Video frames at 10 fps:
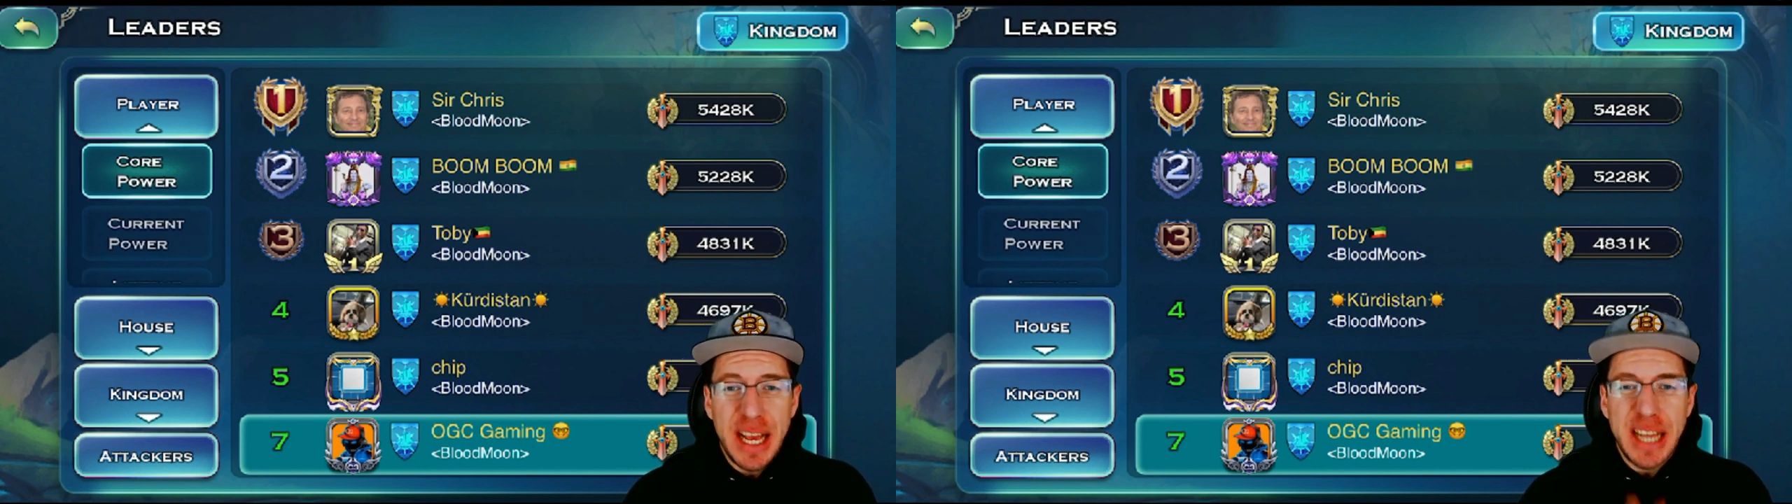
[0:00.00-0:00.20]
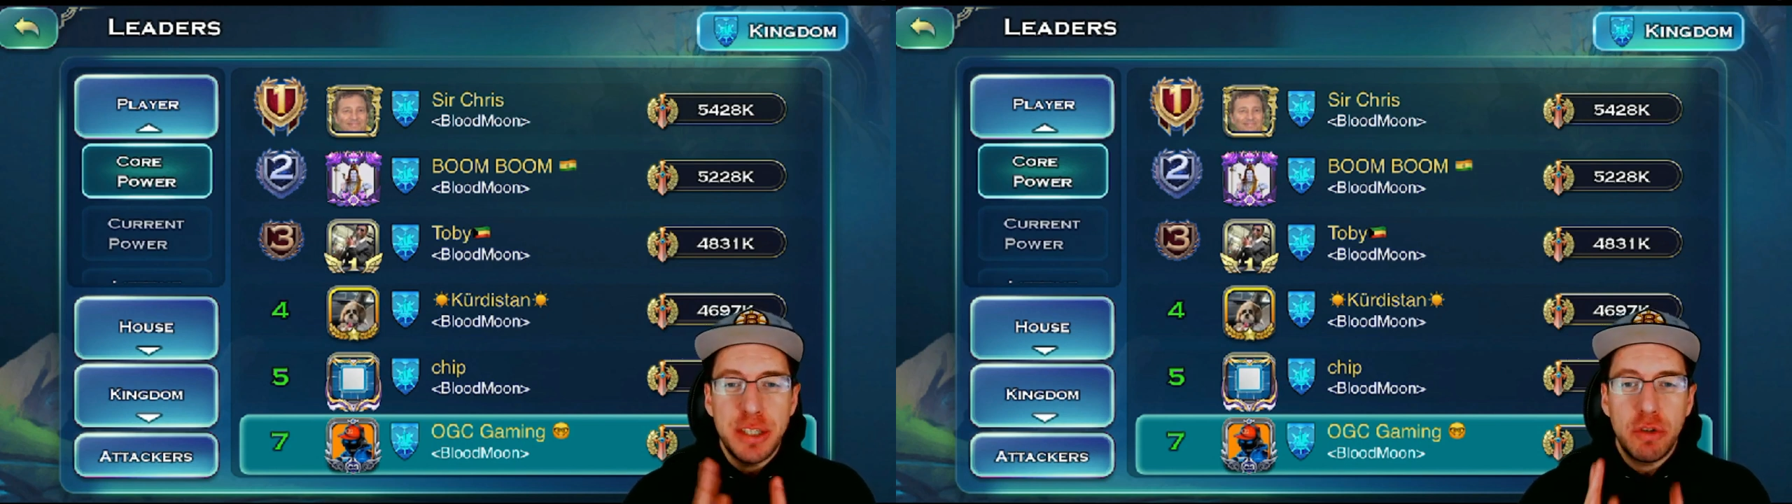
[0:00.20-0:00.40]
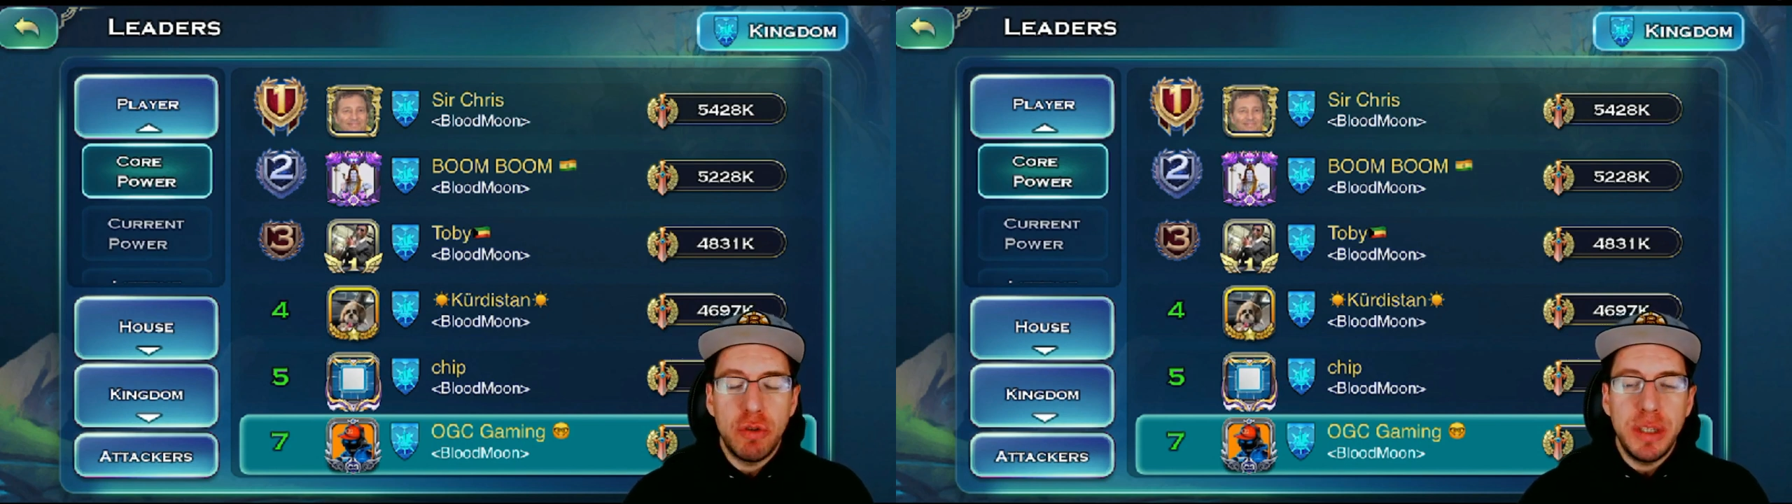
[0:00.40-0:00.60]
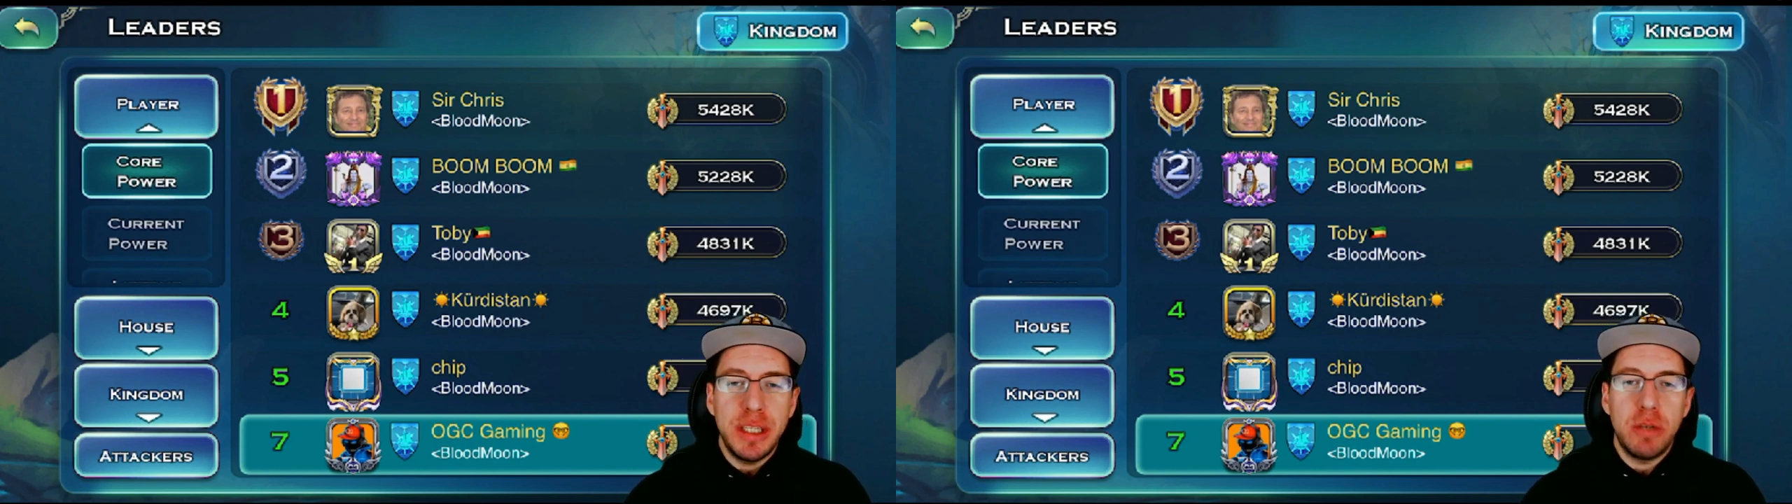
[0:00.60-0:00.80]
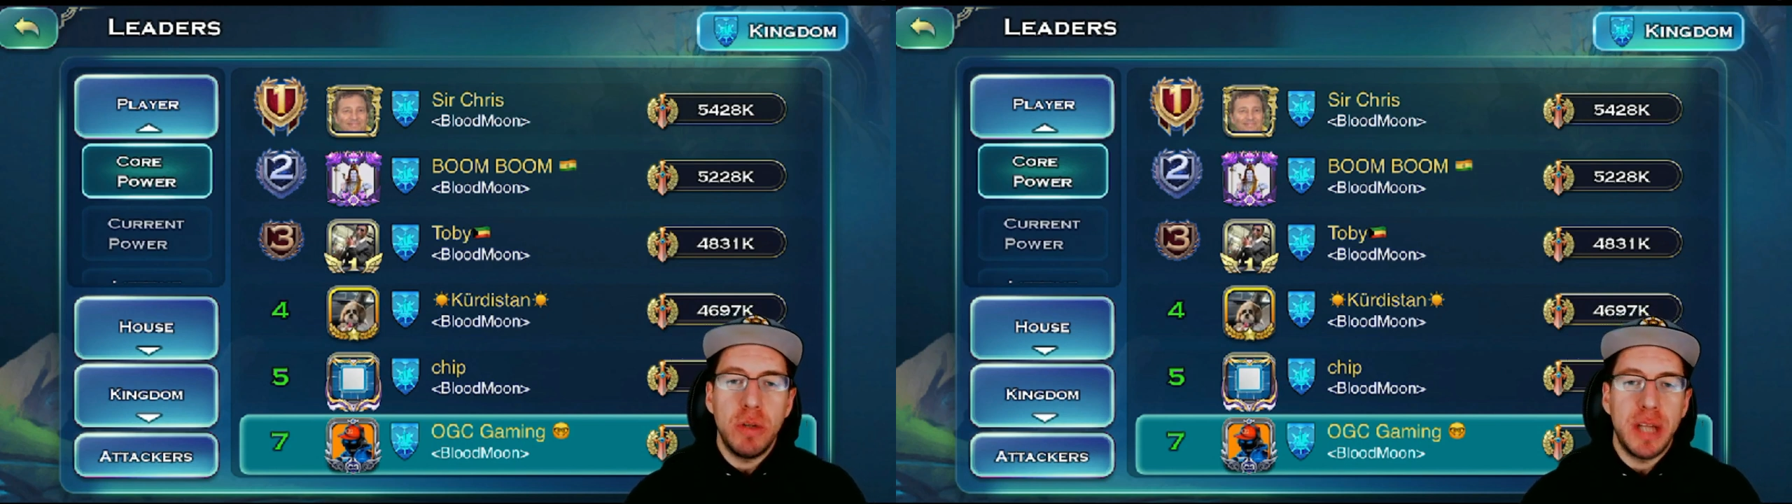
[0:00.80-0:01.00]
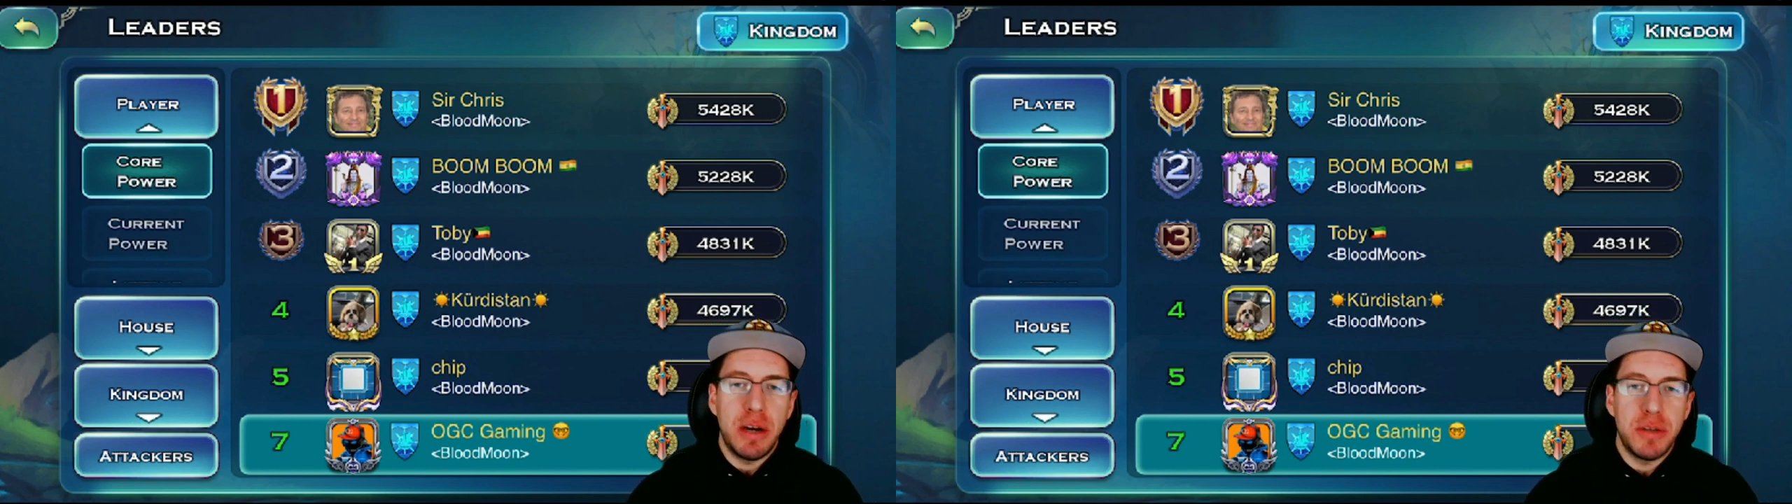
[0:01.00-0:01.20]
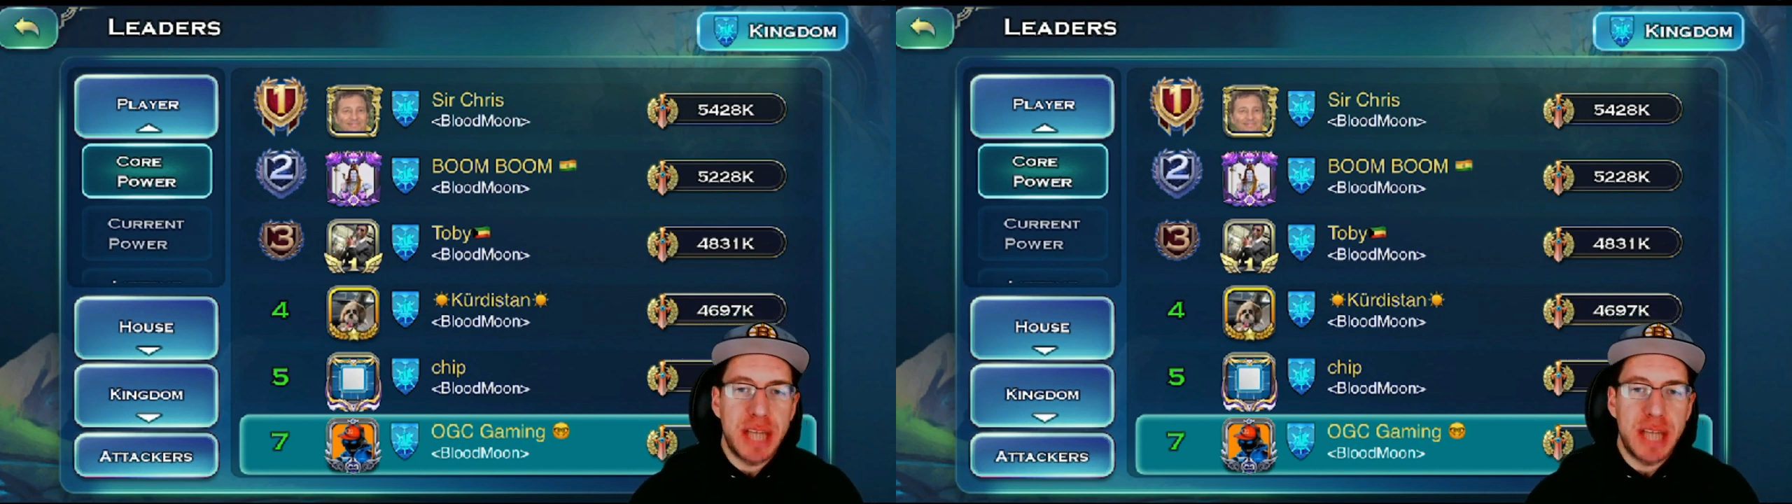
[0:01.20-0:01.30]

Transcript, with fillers: it's a really cool house.